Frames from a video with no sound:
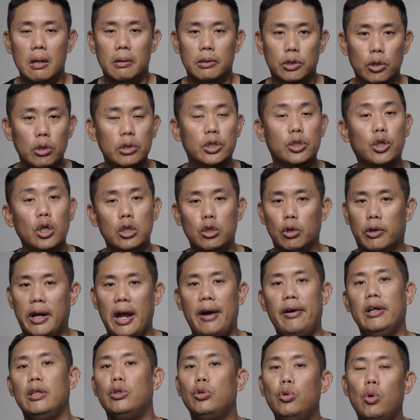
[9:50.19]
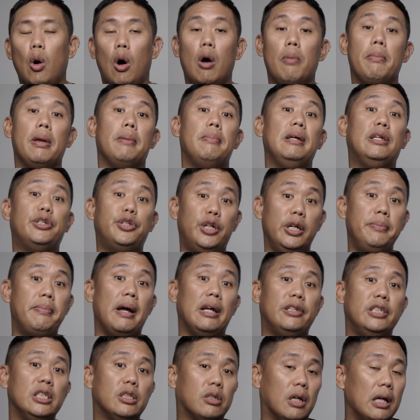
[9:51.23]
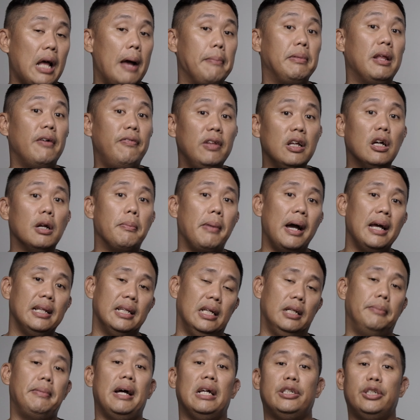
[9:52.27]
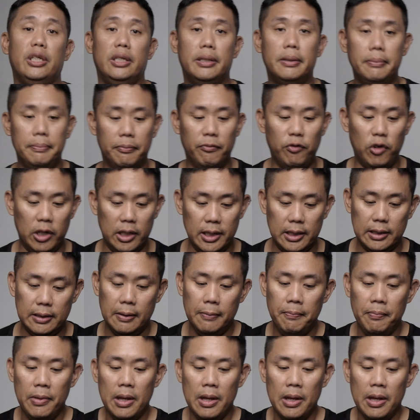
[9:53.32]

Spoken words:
So it's good to carry 2 or maybe 3 batteries because I'm definitely going to buy another battery for this.